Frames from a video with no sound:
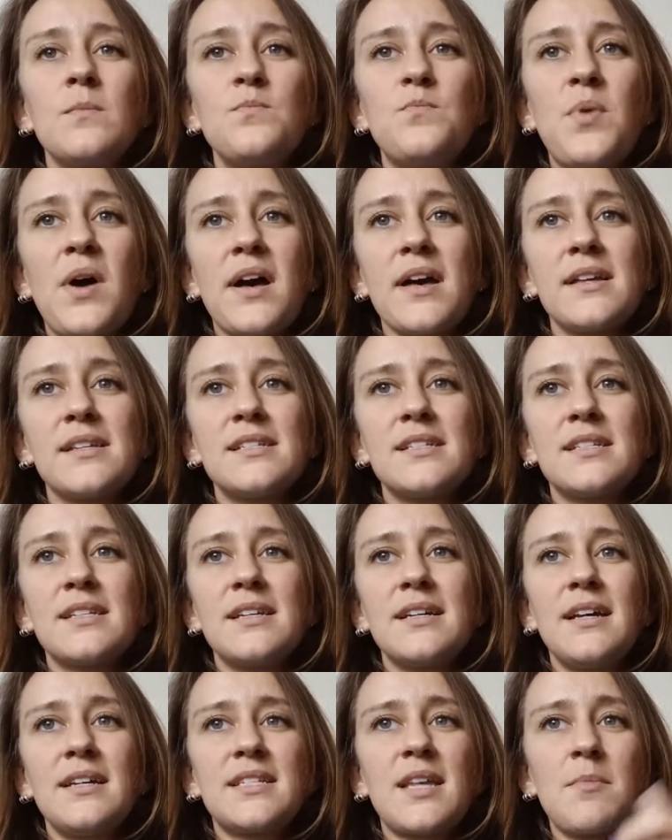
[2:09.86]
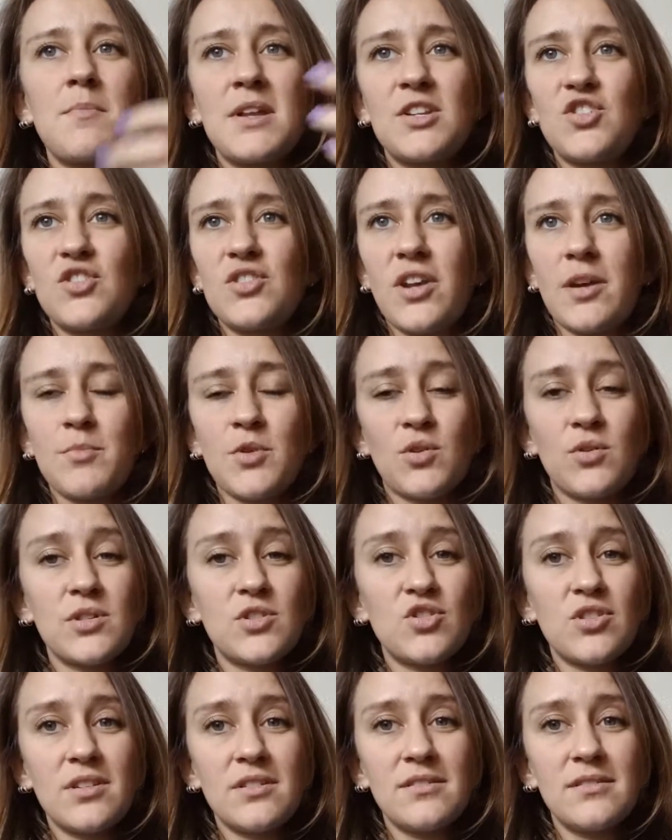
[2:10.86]
But as I mentioned, I'm a
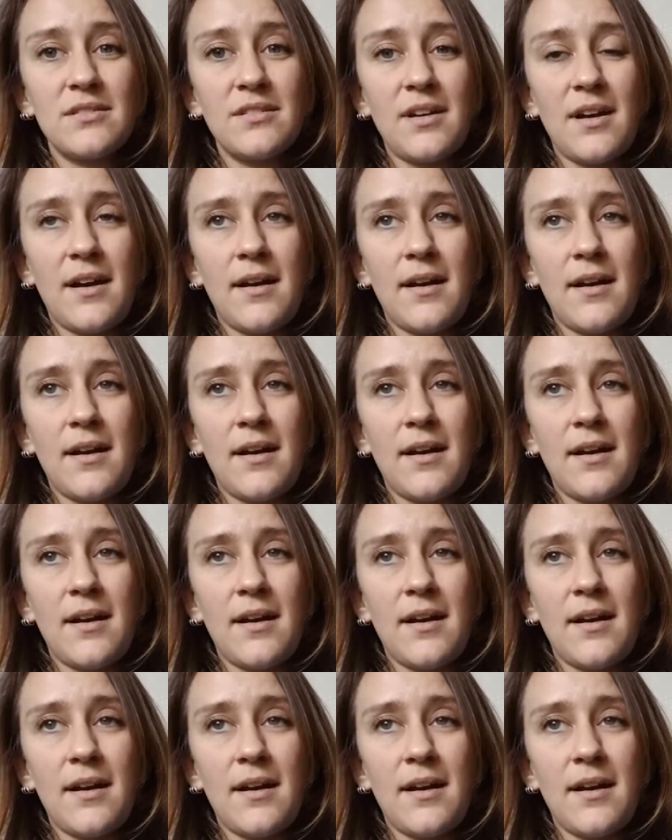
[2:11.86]
Christian.